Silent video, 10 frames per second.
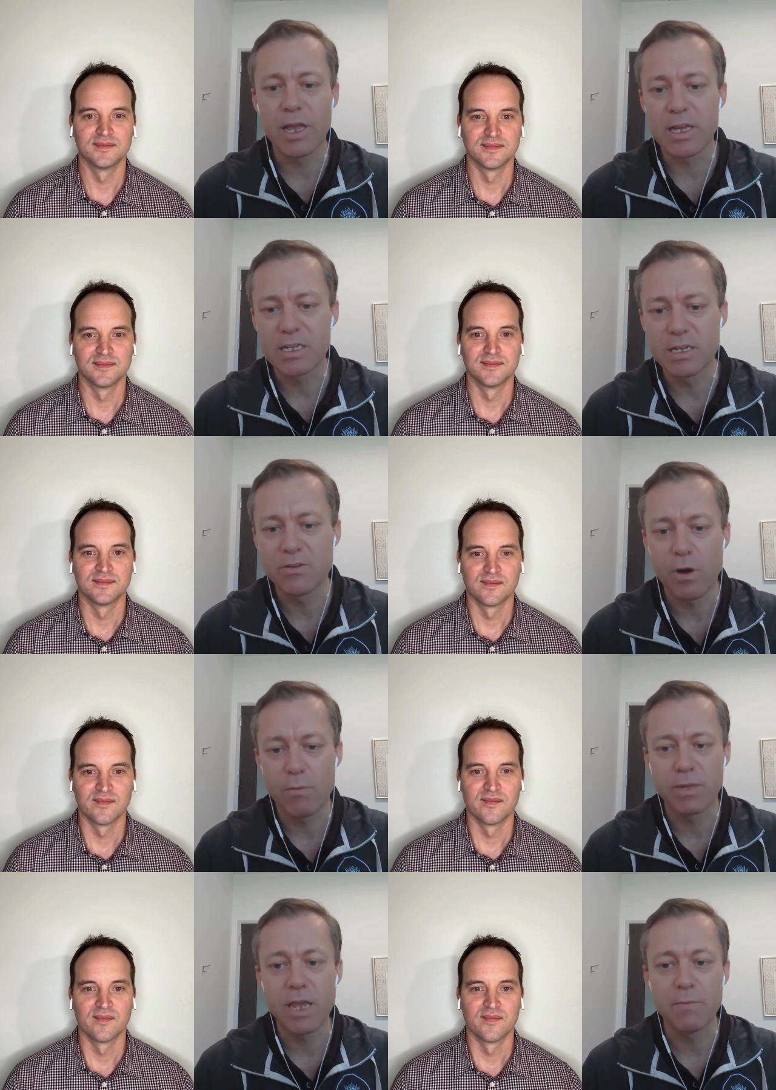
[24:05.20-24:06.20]
Speaker 1: good lessons
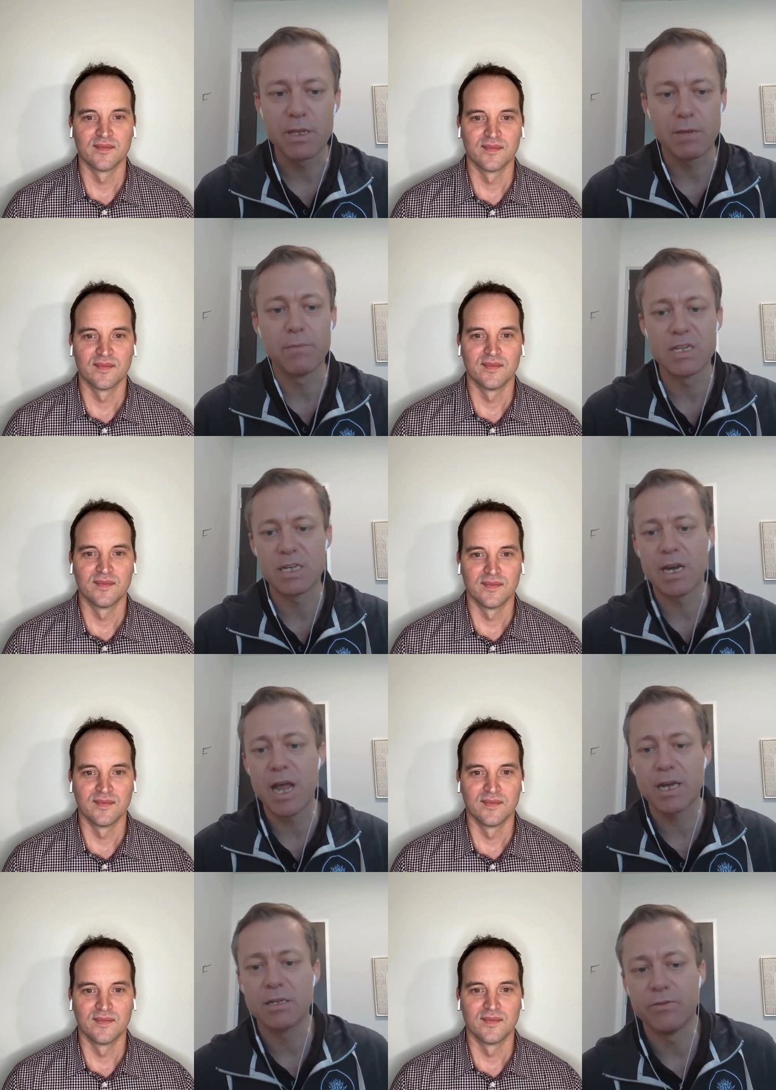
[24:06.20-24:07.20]
from keeping them busy
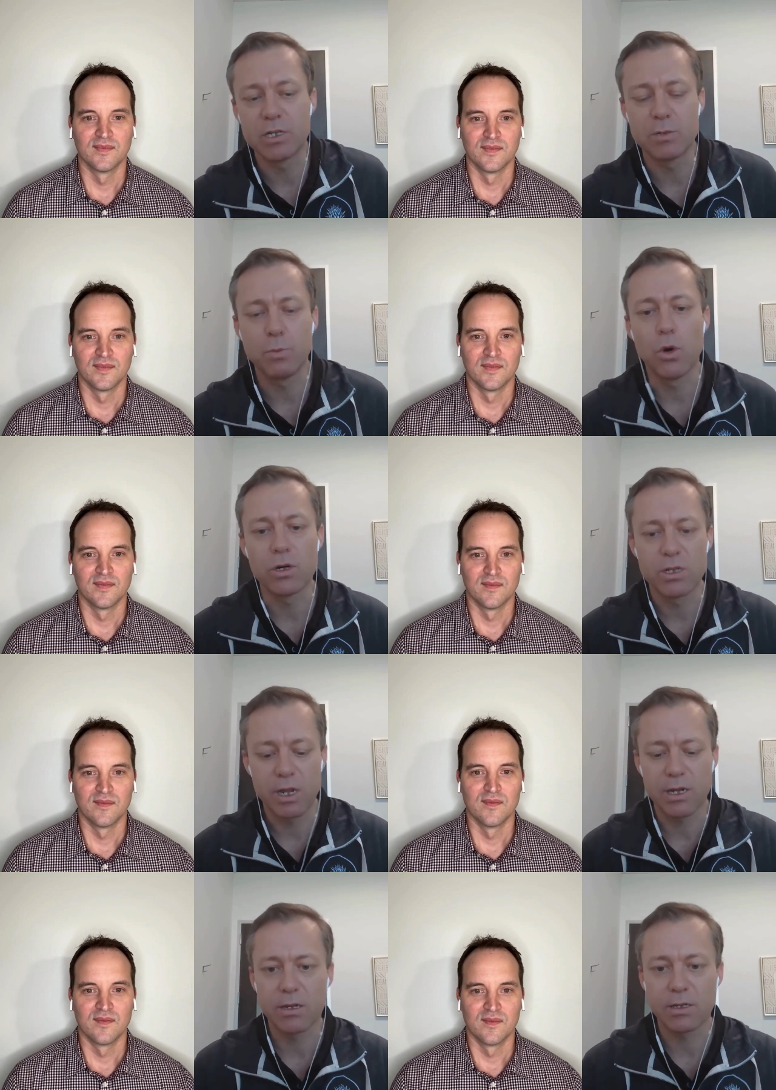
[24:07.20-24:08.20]
and active in sports
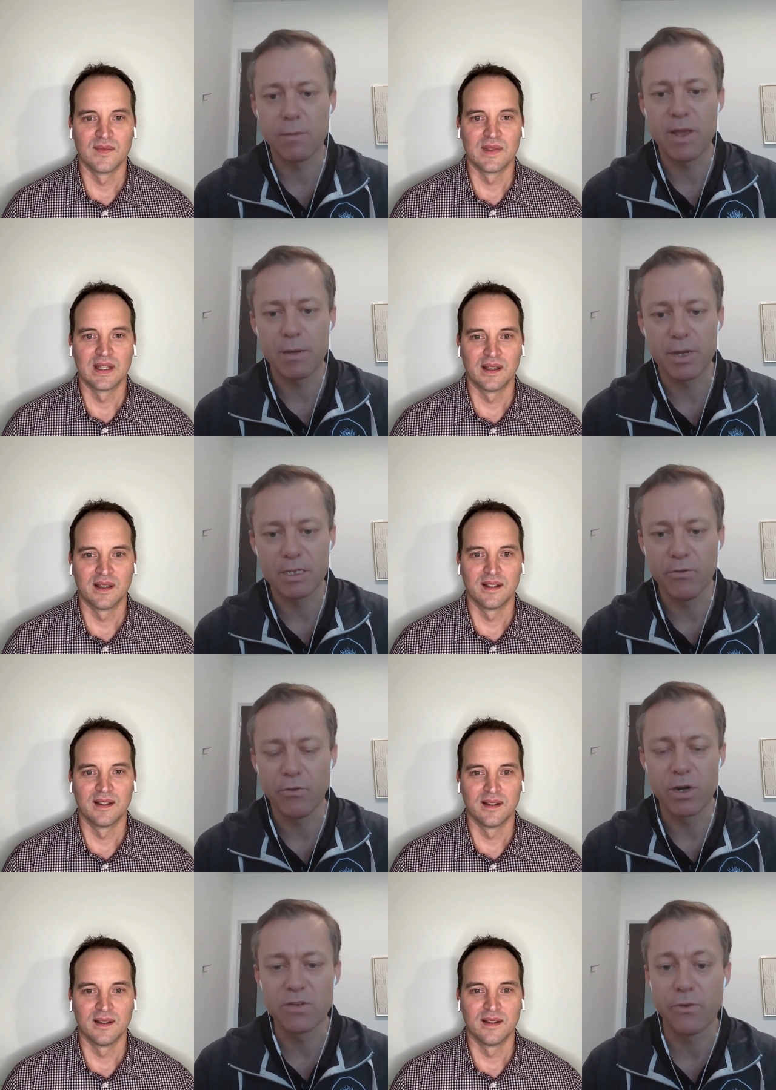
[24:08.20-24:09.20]
that can, can make a big
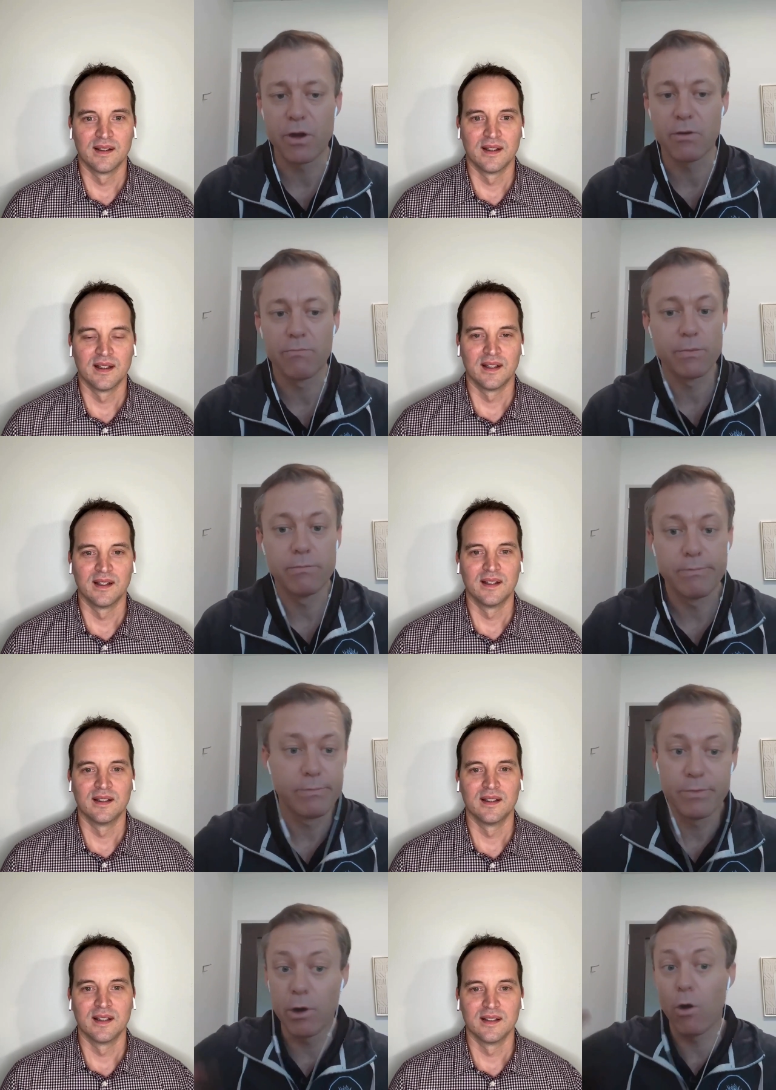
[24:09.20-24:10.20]
difference for their
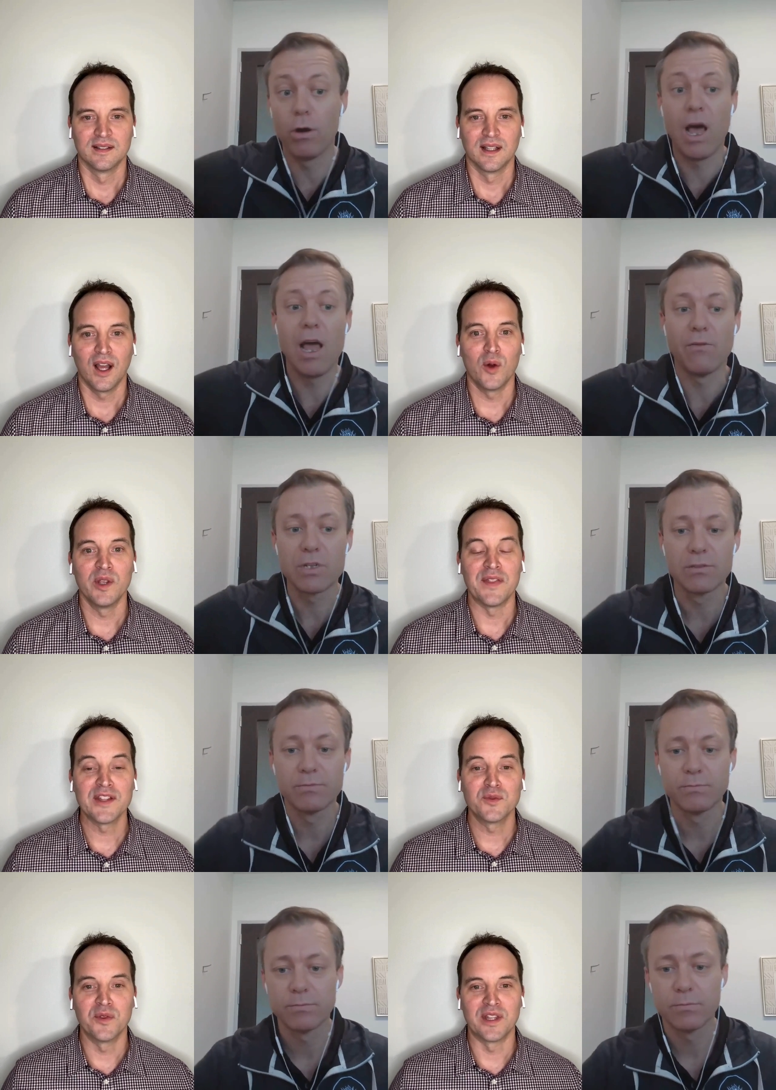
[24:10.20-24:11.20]
their whole oh, lives. Oh yeah,
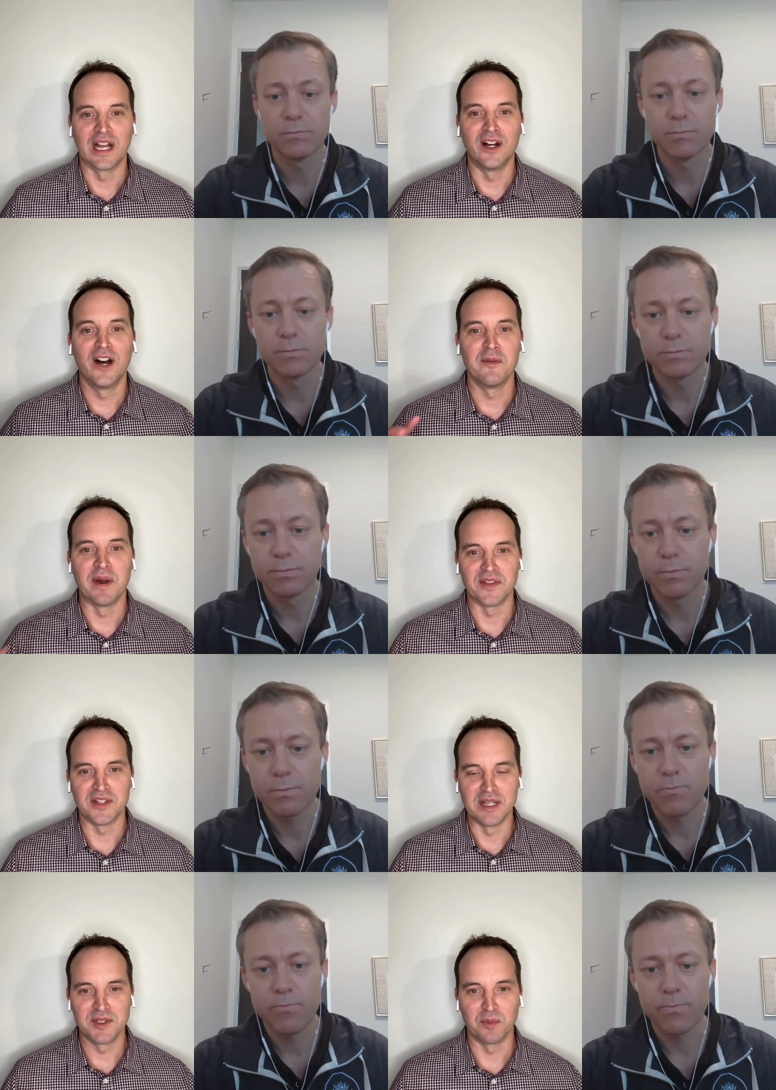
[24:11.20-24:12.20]
that's
Speaker 2: one thing I love about
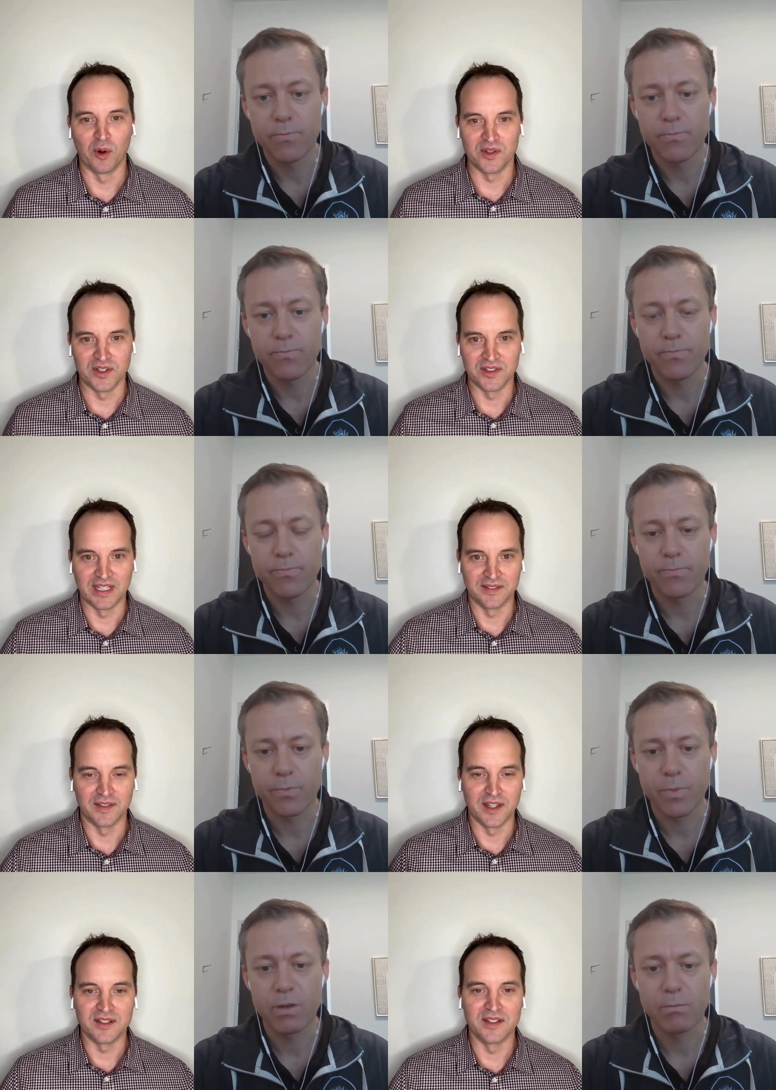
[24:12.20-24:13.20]
the team sports is like
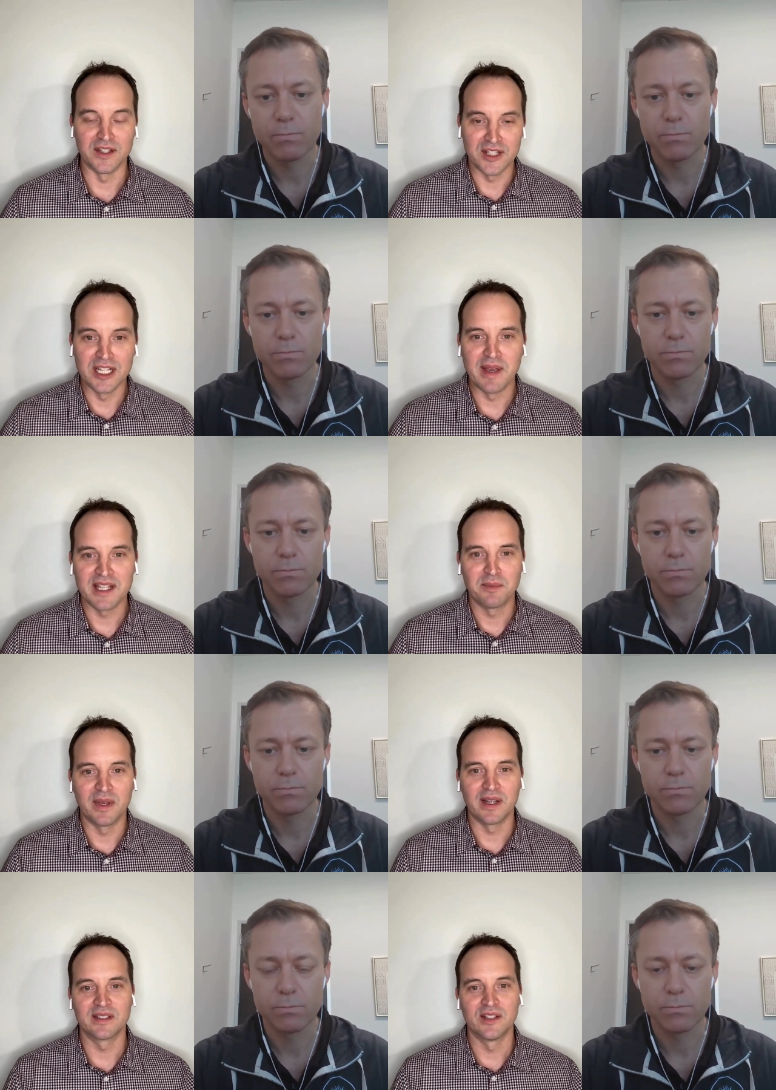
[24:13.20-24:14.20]
the, the team
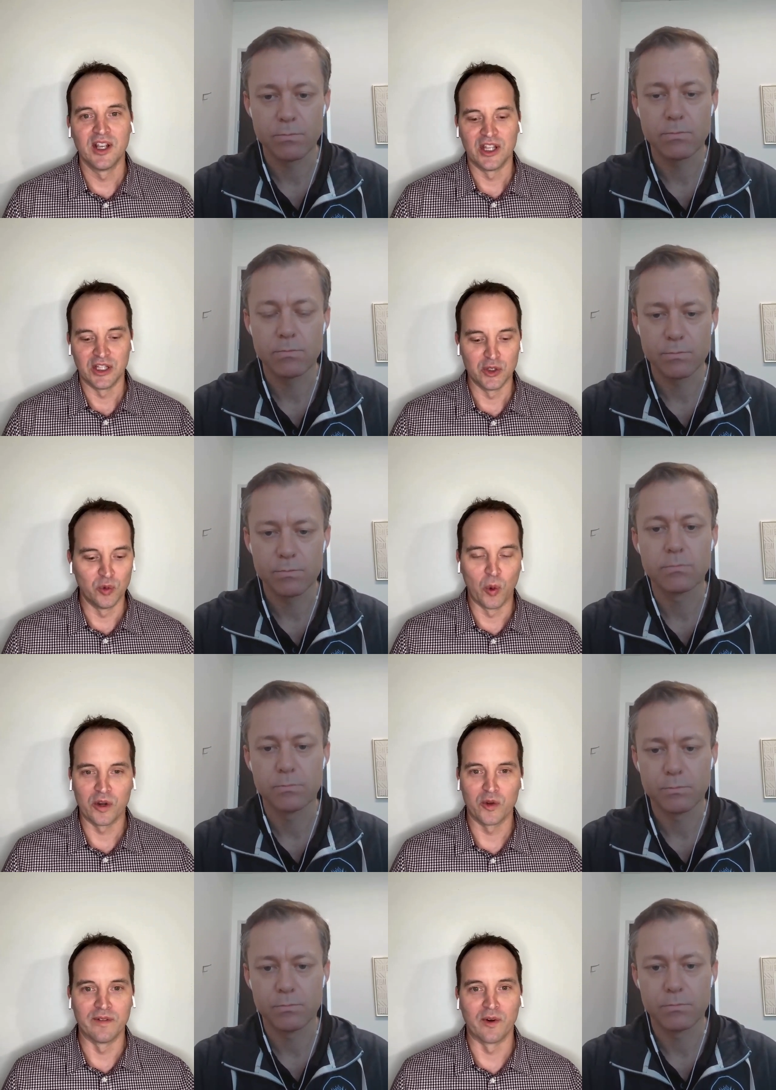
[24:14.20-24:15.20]
aspect. You
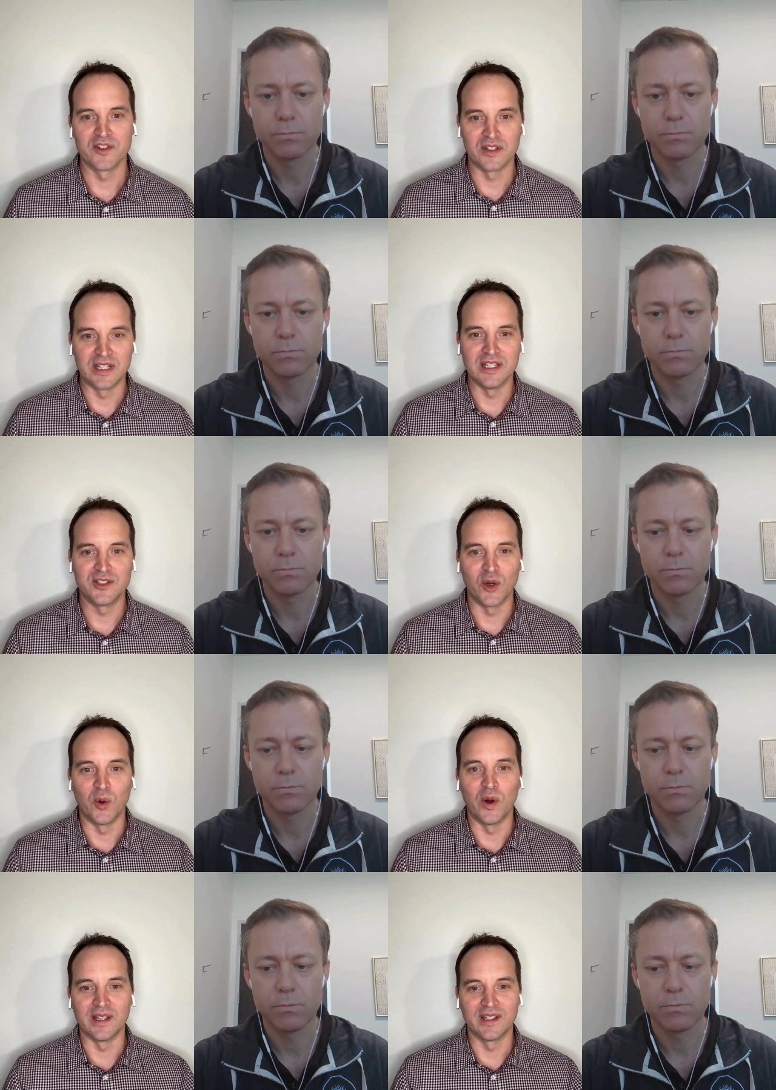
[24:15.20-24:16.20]
work through adversity,
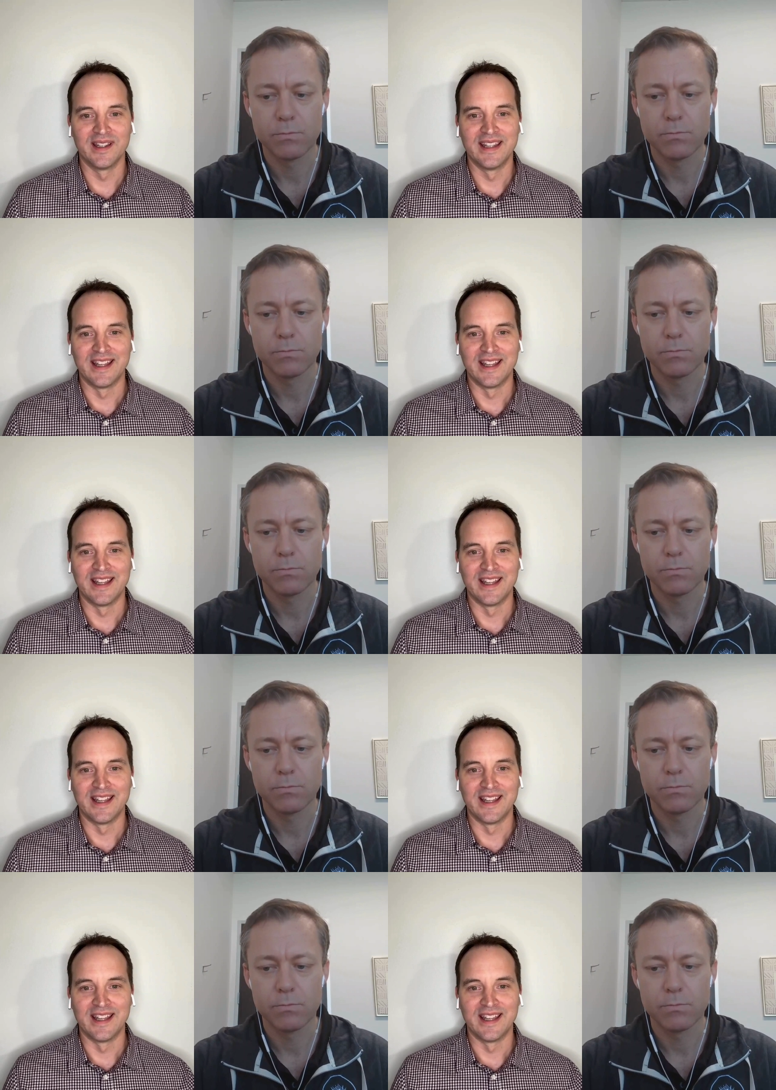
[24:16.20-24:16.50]
so like